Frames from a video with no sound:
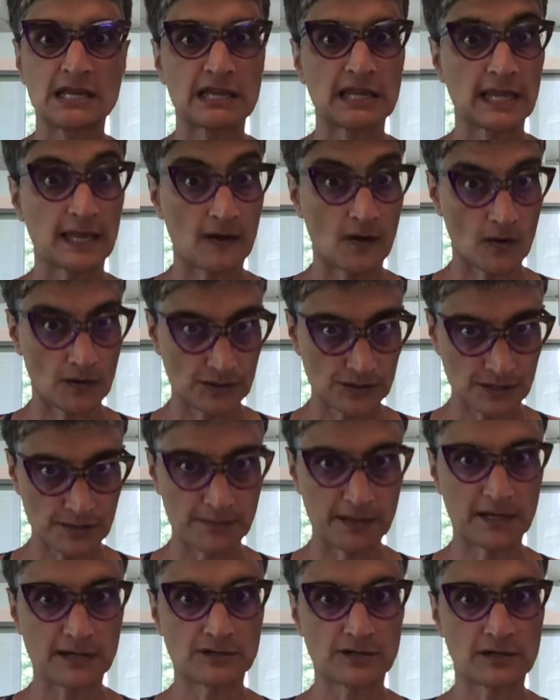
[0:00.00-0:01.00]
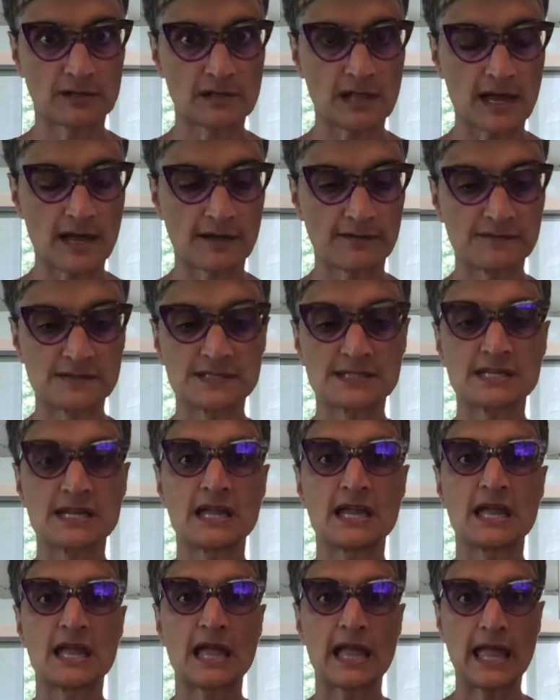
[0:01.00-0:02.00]
can also be on your gloves
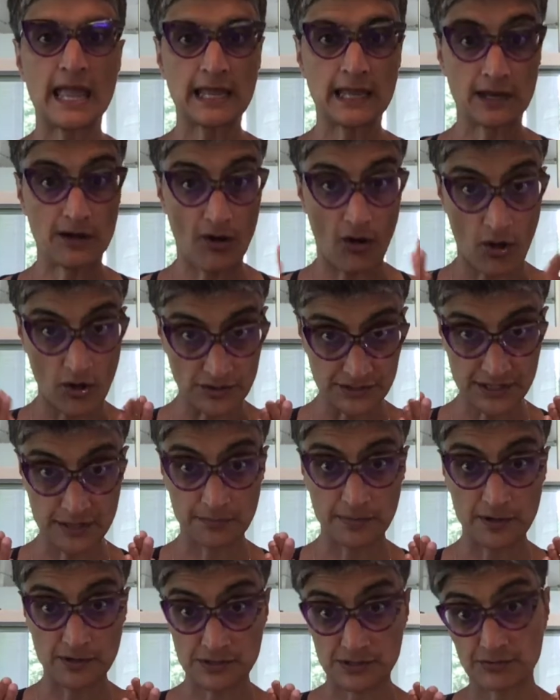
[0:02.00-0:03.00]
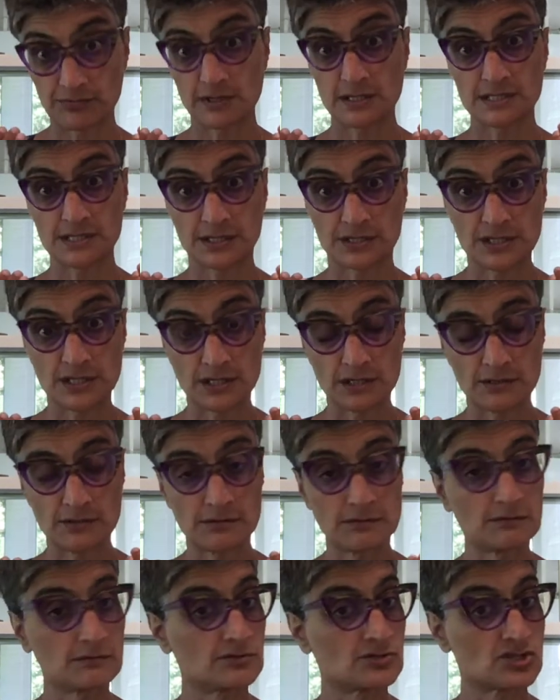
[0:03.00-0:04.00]
and can also pose a risk to
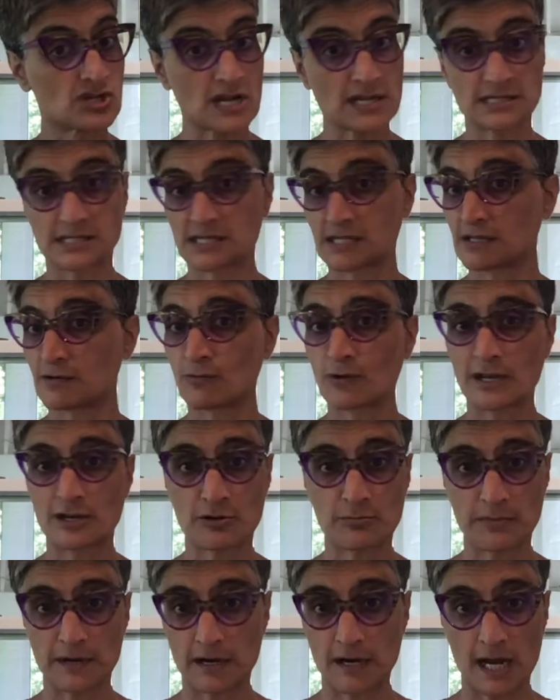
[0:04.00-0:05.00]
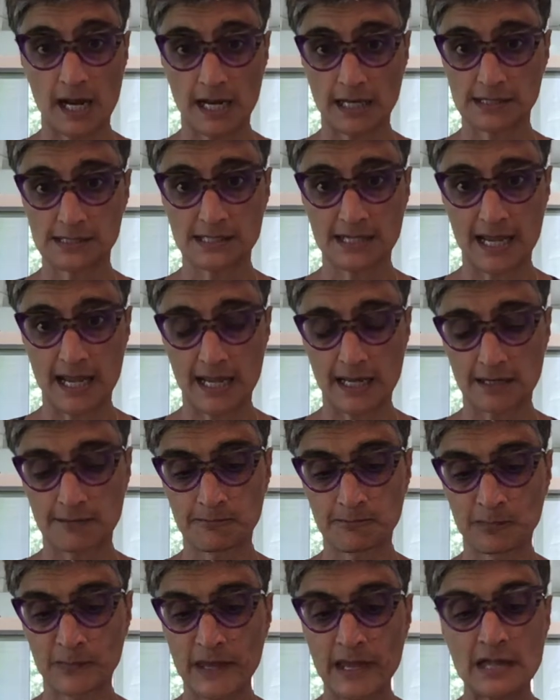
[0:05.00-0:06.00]
you just in the way your bare hands can.
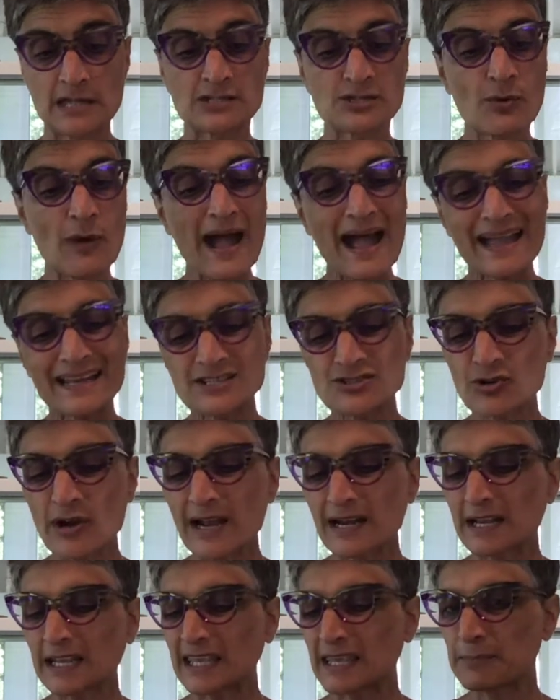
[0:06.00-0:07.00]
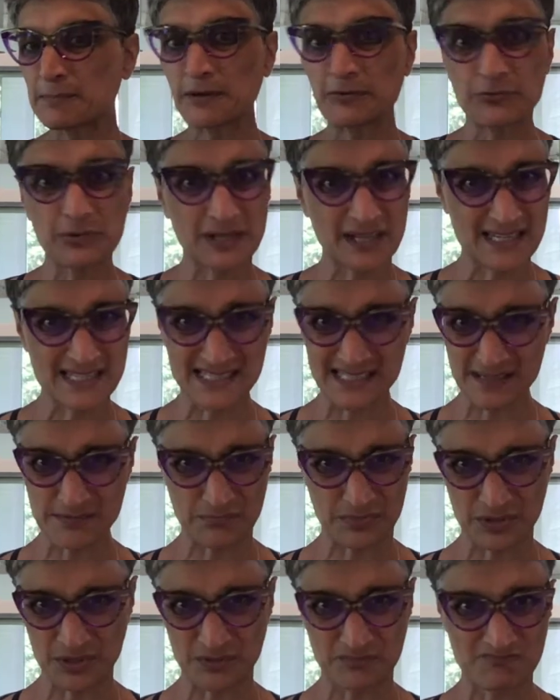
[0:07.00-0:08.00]
So I try to keep it really
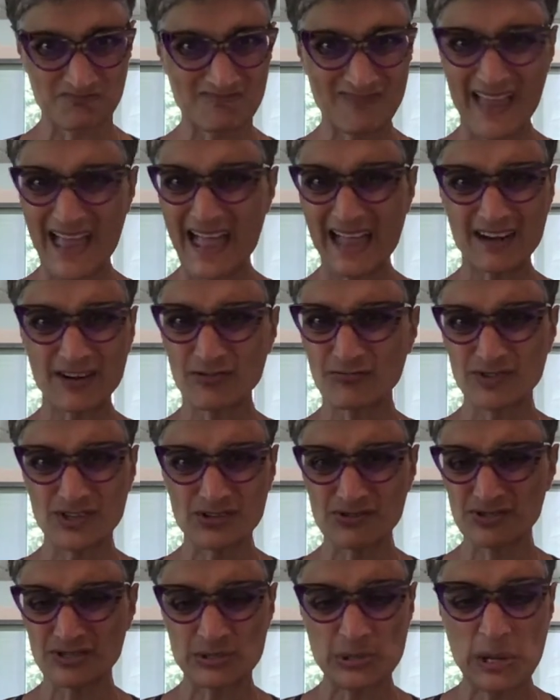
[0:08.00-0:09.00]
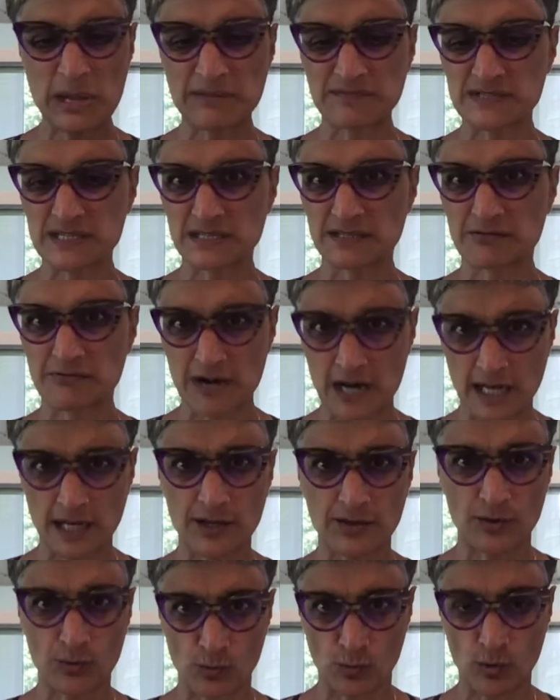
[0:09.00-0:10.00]
simple. I don't use gloves in the
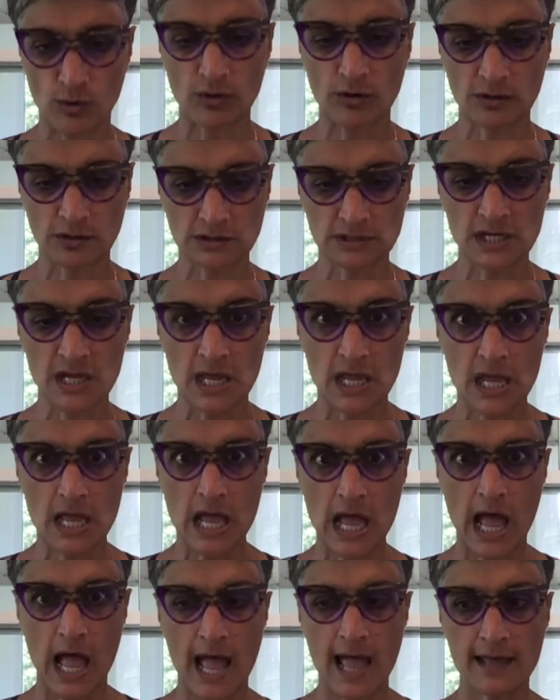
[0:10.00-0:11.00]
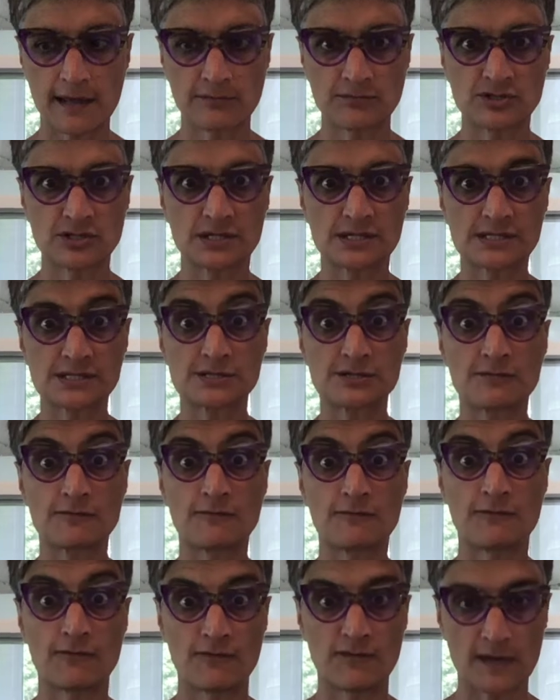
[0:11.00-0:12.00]
regular world. I am just
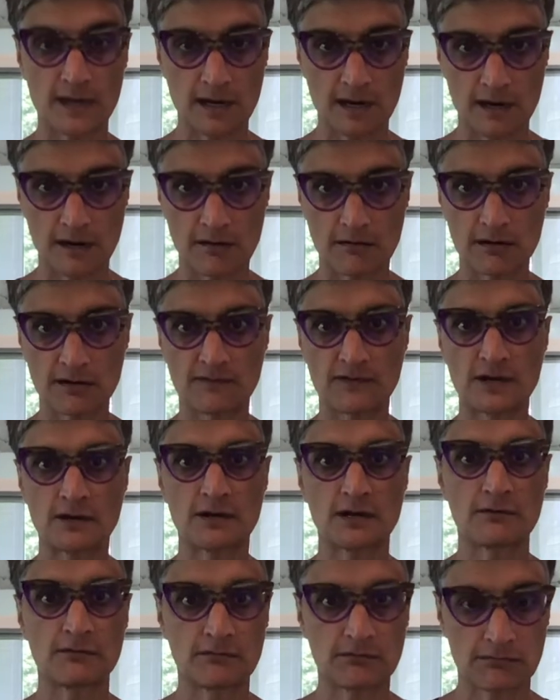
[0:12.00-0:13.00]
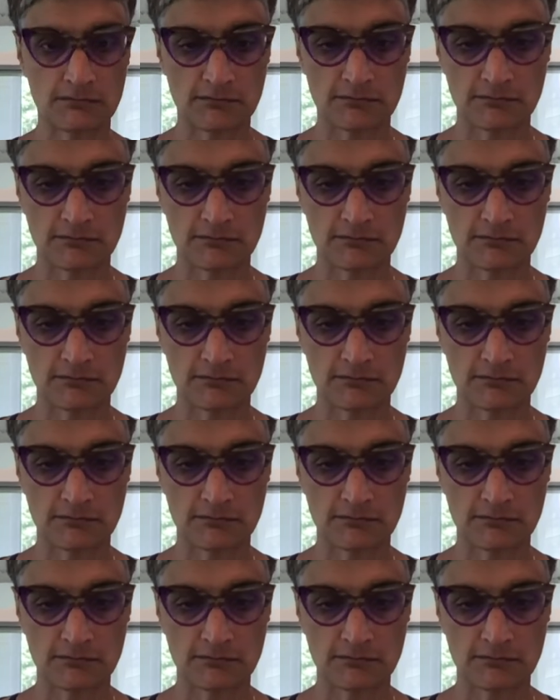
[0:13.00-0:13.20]
very, very